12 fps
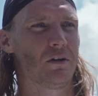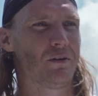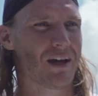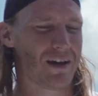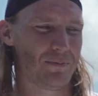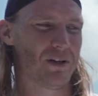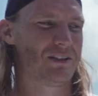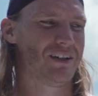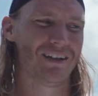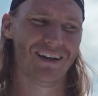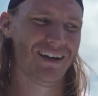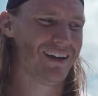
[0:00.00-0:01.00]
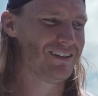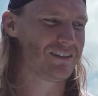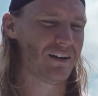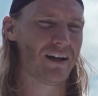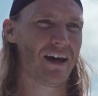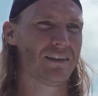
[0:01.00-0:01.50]
we got a
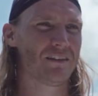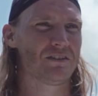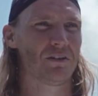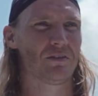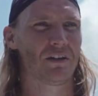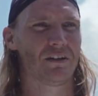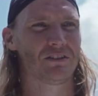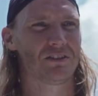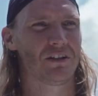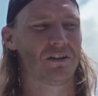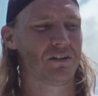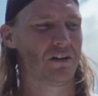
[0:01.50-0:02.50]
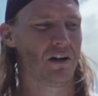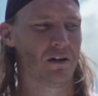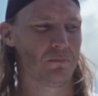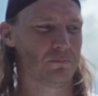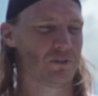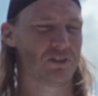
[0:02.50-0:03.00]
ton of athletes over there. So
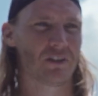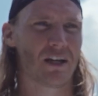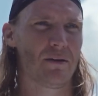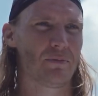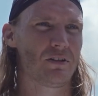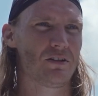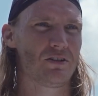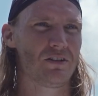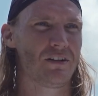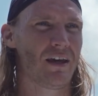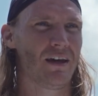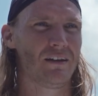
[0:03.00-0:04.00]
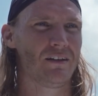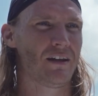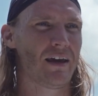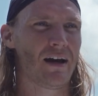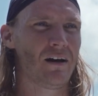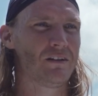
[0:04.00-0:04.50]
just the competition day in and
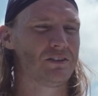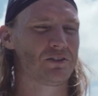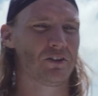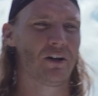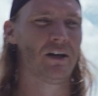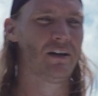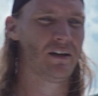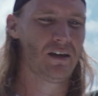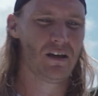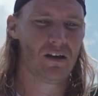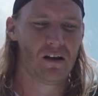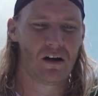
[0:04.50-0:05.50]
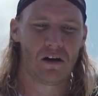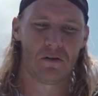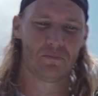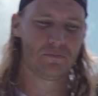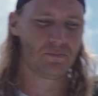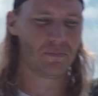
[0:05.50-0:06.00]
day out is great.
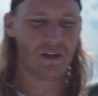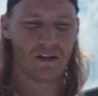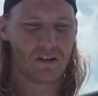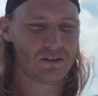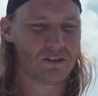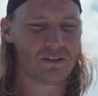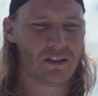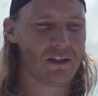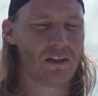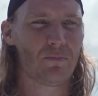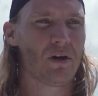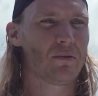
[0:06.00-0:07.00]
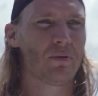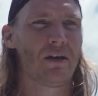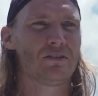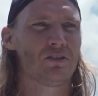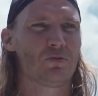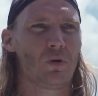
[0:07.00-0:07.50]
You know, just seeing them make
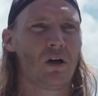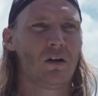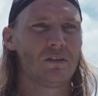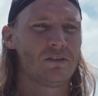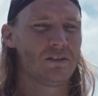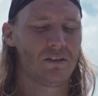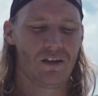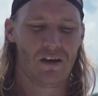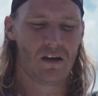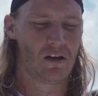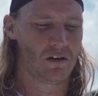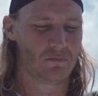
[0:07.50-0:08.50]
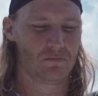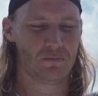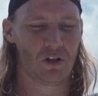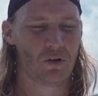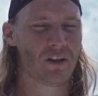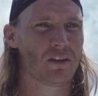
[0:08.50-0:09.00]
plays as well. It's
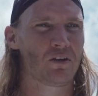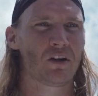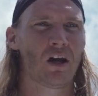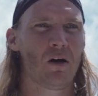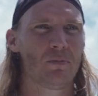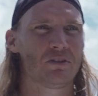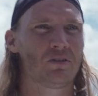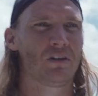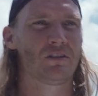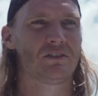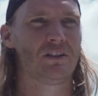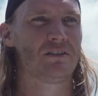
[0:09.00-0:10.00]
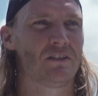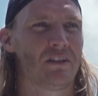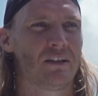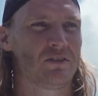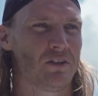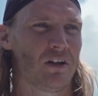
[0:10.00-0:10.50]
knowing that they're going to help us throughout the season.
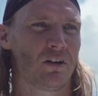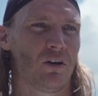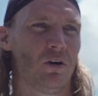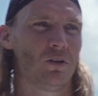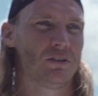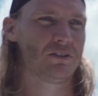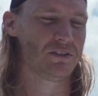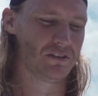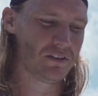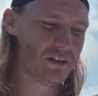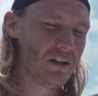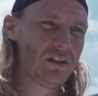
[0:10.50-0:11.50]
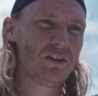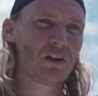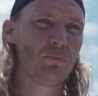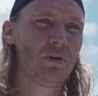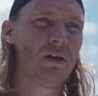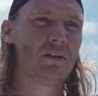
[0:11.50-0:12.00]
That's our end goal, is to
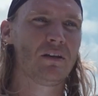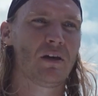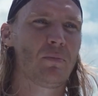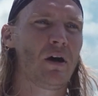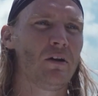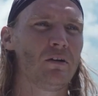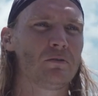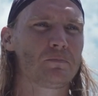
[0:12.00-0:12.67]
compete, to get better.